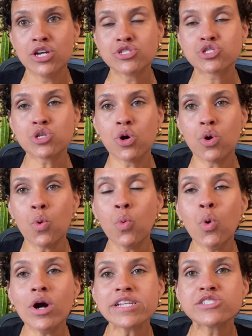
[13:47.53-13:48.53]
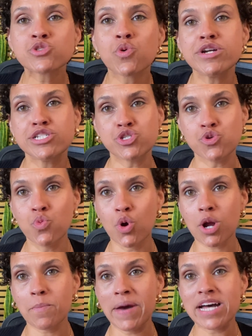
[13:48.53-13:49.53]
So what is going to
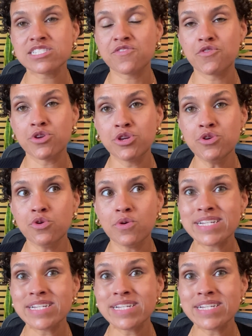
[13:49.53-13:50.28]
work best for you?